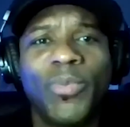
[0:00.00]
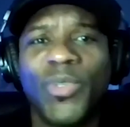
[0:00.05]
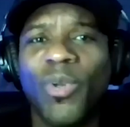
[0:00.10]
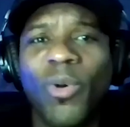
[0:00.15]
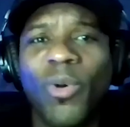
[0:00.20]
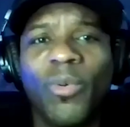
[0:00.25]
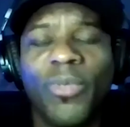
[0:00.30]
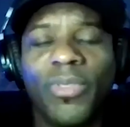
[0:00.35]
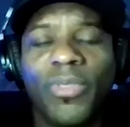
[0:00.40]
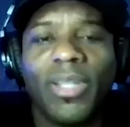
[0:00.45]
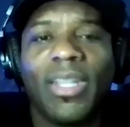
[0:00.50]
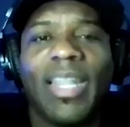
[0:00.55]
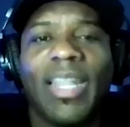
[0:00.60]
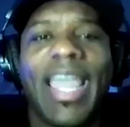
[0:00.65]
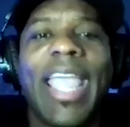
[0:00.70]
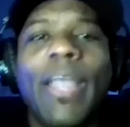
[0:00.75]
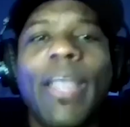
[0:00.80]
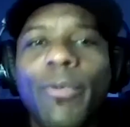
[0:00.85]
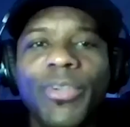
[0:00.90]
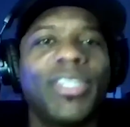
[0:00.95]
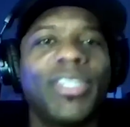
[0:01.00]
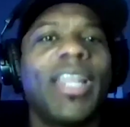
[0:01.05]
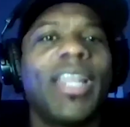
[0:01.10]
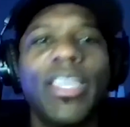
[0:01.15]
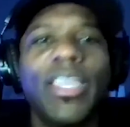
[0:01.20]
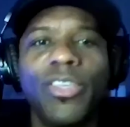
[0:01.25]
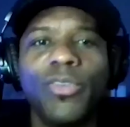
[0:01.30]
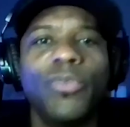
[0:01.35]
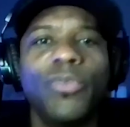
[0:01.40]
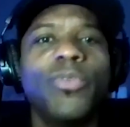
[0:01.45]
So the language that I
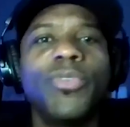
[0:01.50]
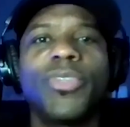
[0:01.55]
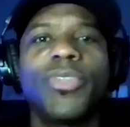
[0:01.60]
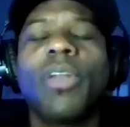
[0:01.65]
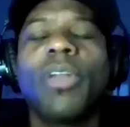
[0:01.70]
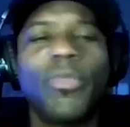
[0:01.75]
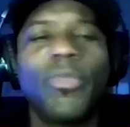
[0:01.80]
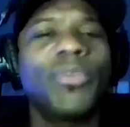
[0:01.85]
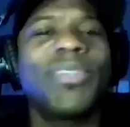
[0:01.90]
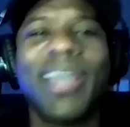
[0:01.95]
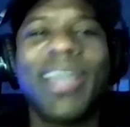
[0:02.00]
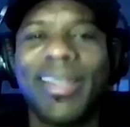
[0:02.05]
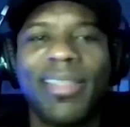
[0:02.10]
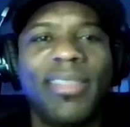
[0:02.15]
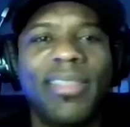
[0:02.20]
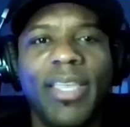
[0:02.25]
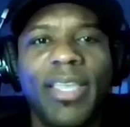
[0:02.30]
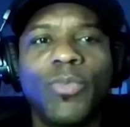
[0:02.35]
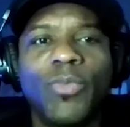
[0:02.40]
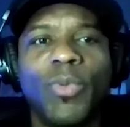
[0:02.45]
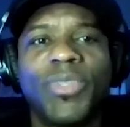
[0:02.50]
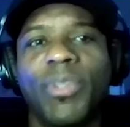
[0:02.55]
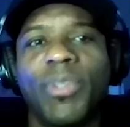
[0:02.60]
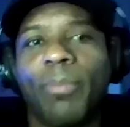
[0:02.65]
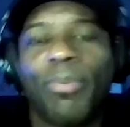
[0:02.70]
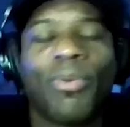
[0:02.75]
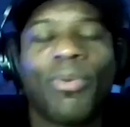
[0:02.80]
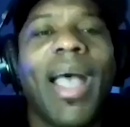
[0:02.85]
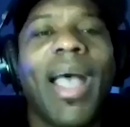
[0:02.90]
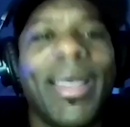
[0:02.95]
used and all those kind of things was a
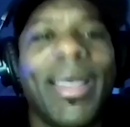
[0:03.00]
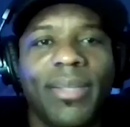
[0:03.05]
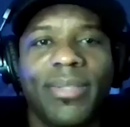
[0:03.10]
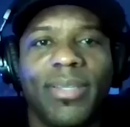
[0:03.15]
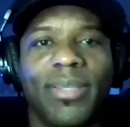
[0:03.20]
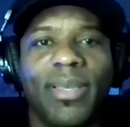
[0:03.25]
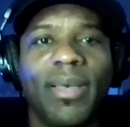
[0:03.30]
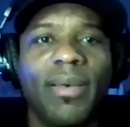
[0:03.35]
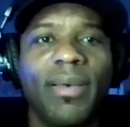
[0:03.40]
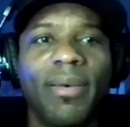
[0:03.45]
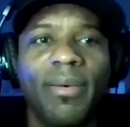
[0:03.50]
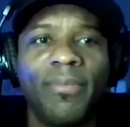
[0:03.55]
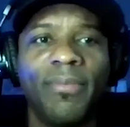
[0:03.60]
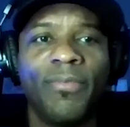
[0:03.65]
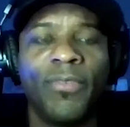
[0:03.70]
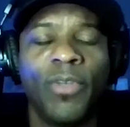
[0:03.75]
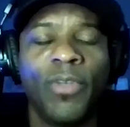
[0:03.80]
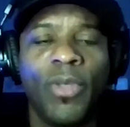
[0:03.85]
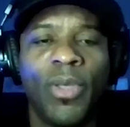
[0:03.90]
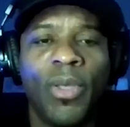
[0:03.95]
product of